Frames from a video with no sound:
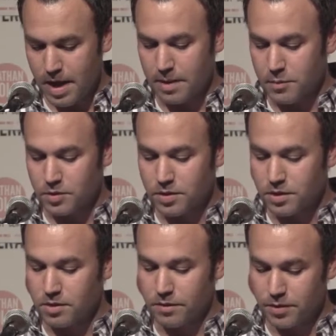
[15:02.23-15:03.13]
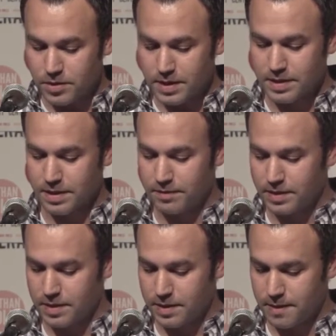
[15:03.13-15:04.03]
At most of the universities I've
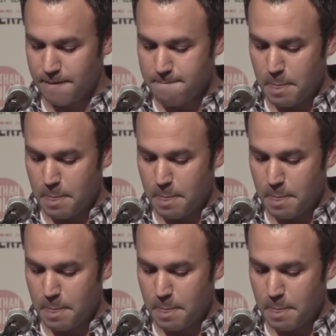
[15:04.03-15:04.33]
visited,